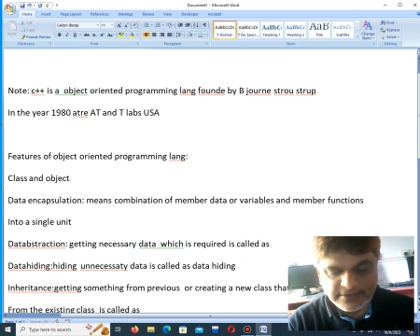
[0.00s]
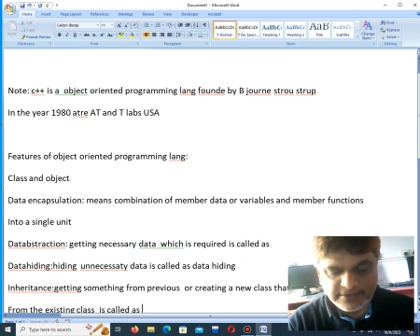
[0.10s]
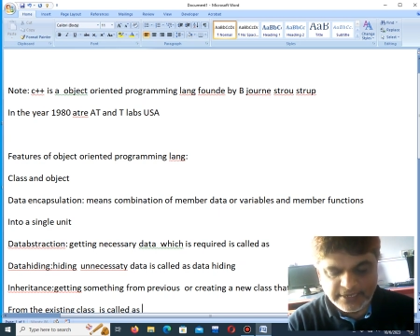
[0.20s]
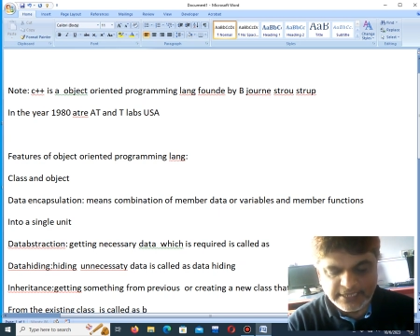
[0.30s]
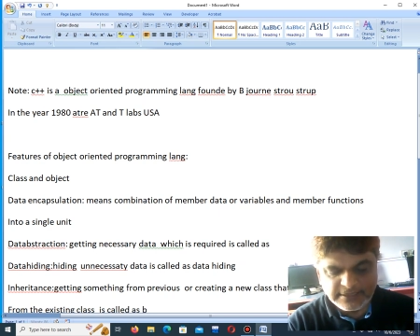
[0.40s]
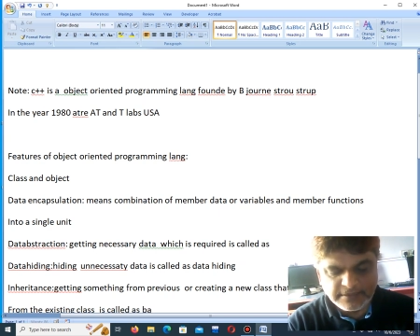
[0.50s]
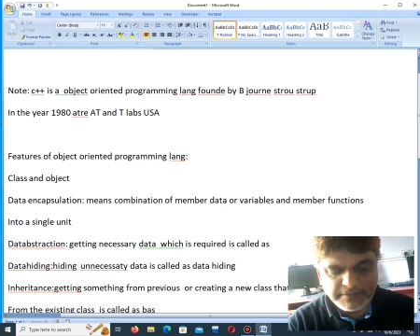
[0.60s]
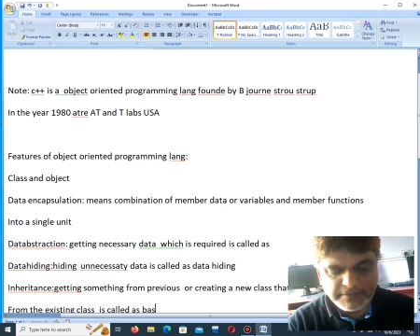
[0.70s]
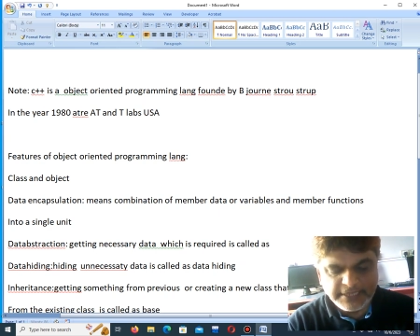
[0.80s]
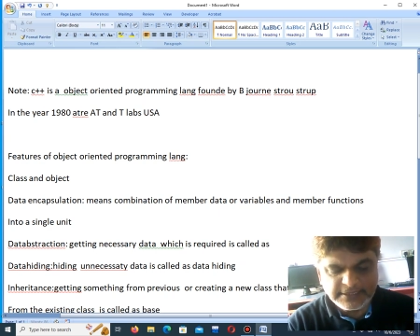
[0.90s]
Okay, these are the
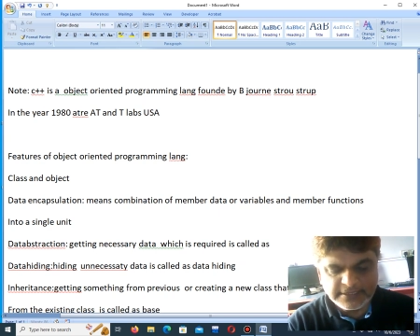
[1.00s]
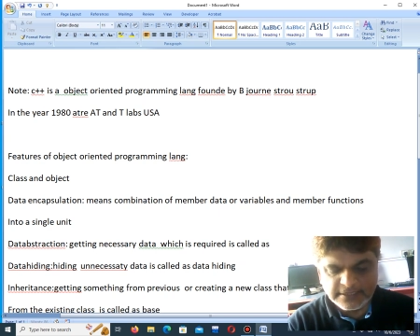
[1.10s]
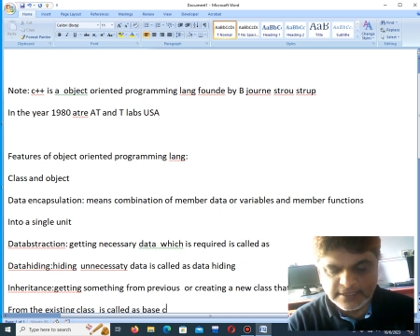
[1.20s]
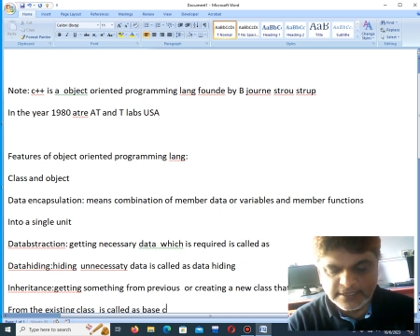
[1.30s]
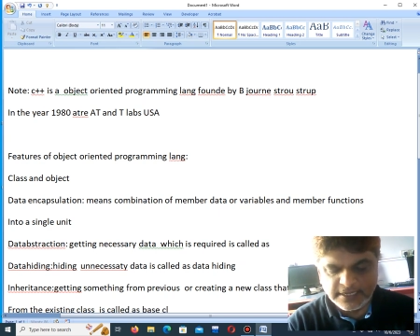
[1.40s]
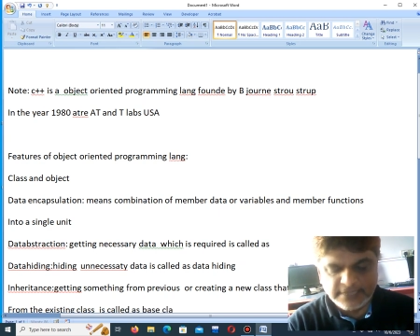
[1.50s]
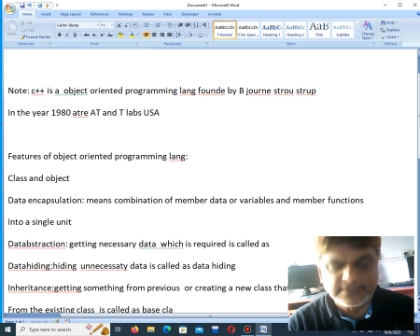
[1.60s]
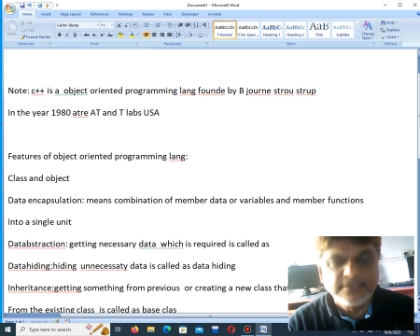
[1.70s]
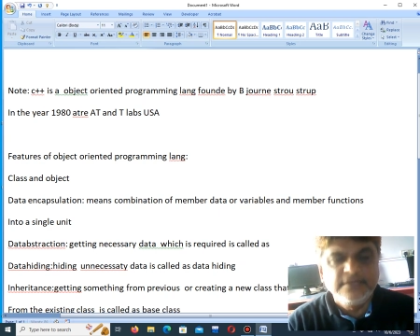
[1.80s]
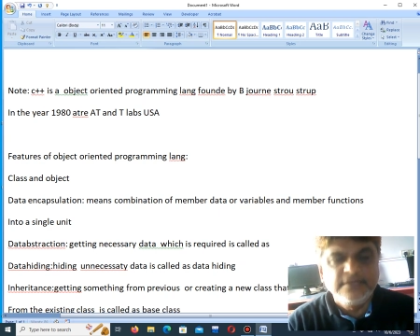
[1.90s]
important points to be
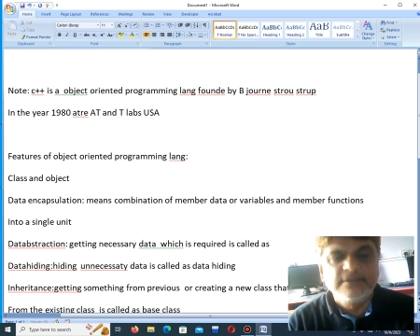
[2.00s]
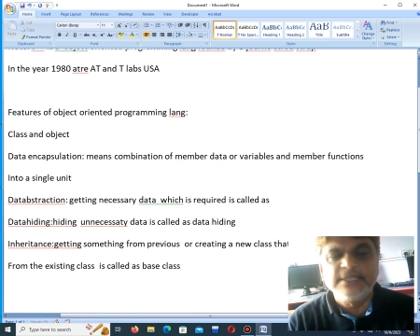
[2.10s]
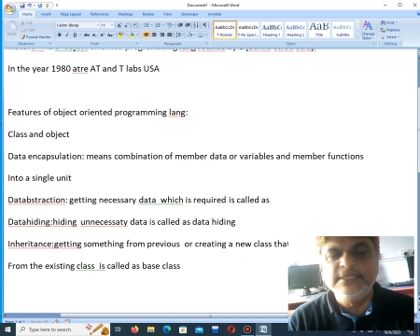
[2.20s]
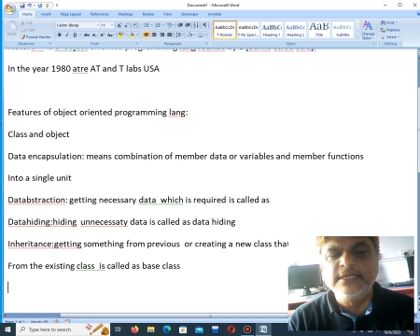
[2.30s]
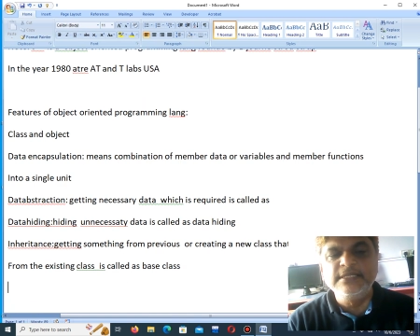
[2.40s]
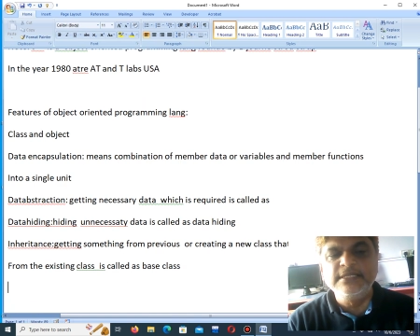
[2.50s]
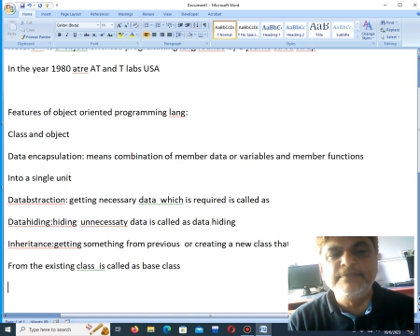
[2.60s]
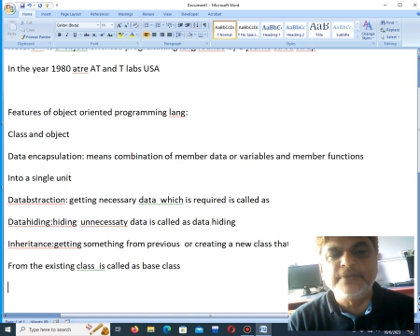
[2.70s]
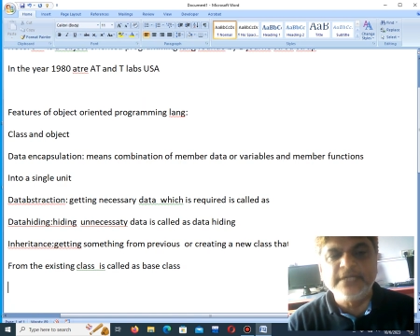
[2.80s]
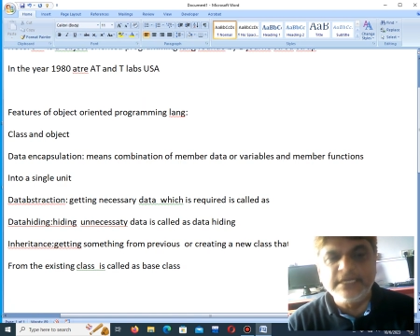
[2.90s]
remembered. And what
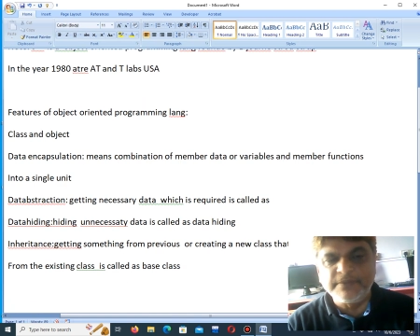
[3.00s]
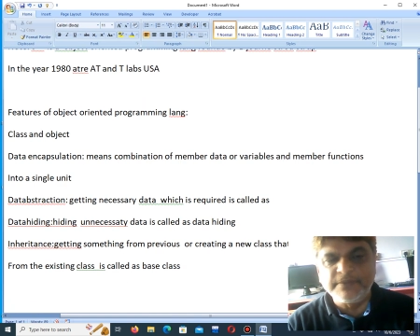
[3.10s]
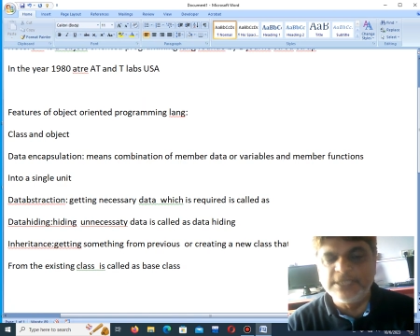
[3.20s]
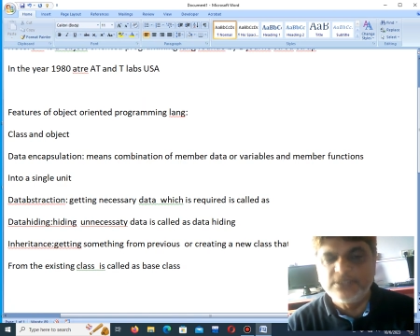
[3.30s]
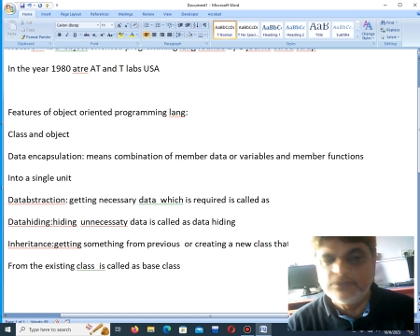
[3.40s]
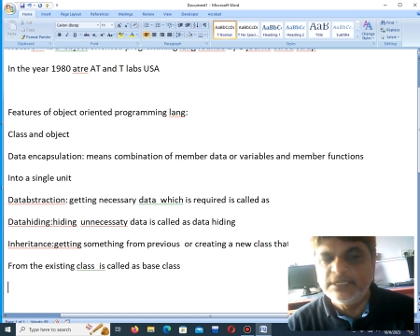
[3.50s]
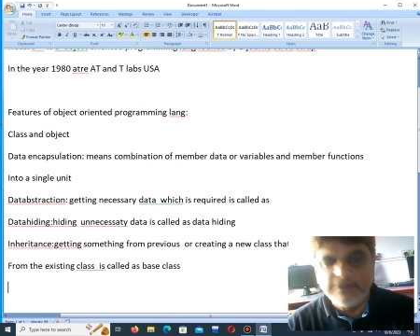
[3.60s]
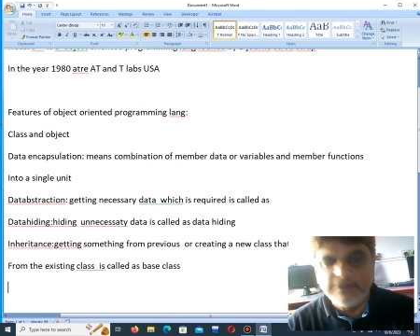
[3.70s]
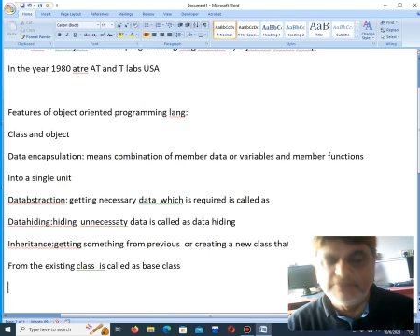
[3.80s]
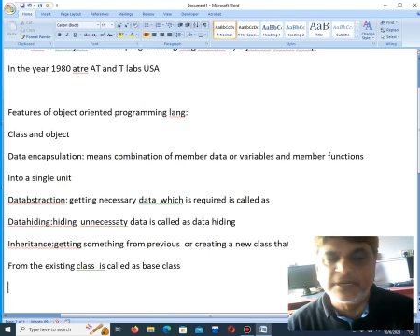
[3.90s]
are the different
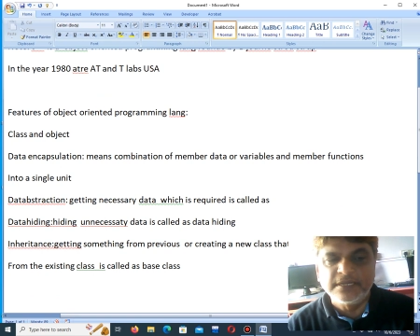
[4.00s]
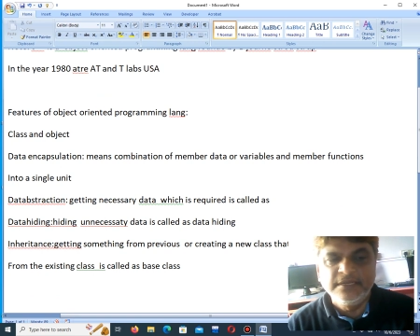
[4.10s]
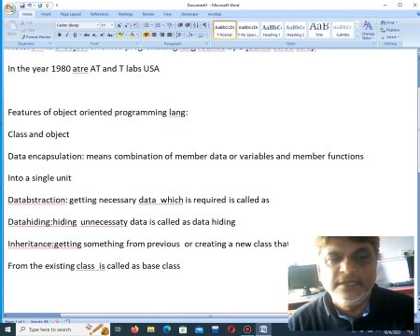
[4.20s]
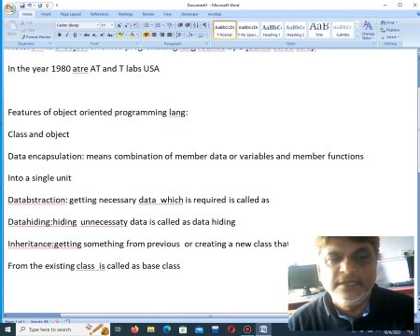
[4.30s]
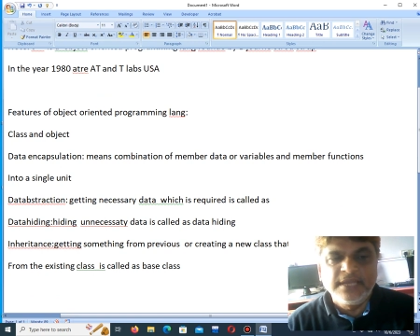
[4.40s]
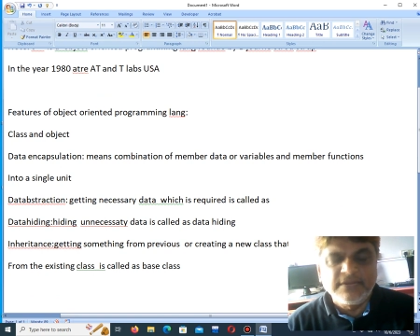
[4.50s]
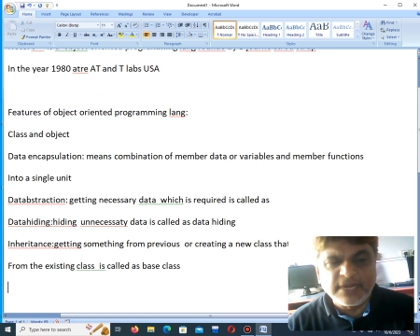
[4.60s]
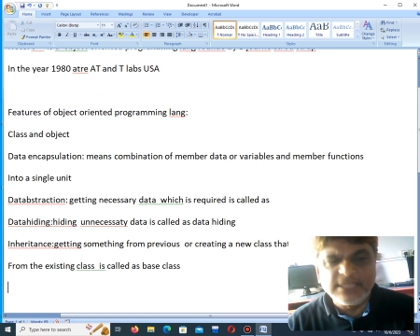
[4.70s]
types of inheritance?